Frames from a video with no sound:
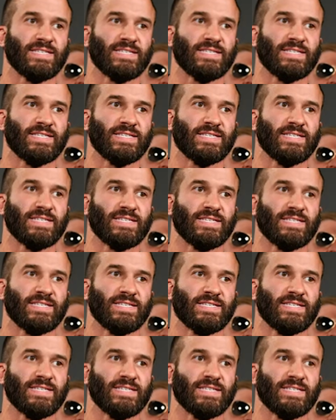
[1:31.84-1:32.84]

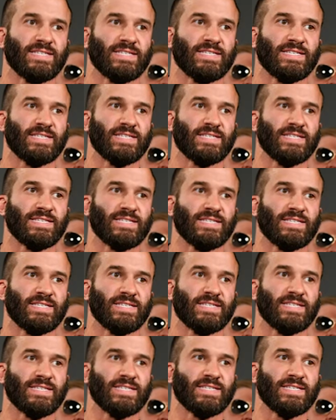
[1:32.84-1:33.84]

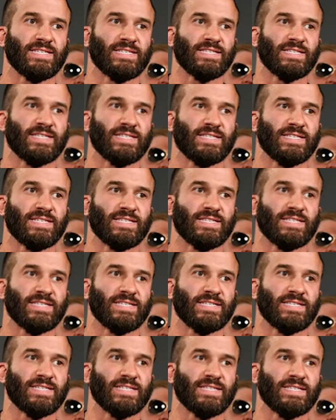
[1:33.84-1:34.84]
(not speaking)